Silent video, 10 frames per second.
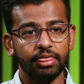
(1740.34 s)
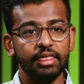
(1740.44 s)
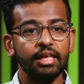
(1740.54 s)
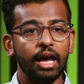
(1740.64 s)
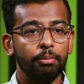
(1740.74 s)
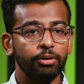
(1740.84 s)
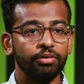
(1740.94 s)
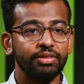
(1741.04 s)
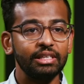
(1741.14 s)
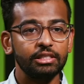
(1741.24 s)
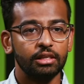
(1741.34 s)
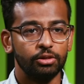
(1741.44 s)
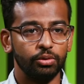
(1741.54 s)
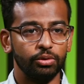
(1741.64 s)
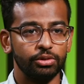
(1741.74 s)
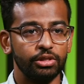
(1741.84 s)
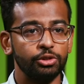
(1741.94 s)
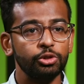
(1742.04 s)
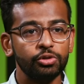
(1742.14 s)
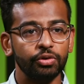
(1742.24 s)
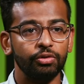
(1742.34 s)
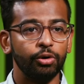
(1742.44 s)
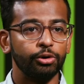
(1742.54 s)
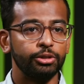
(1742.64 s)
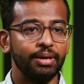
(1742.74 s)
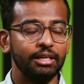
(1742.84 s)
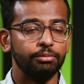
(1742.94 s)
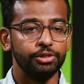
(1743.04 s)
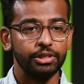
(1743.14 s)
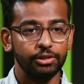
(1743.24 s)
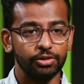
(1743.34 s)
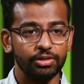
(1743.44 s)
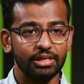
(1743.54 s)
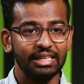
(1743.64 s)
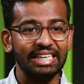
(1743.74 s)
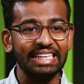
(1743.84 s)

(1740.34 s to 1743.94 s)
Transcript: The output of these tools is useful for automating procedures.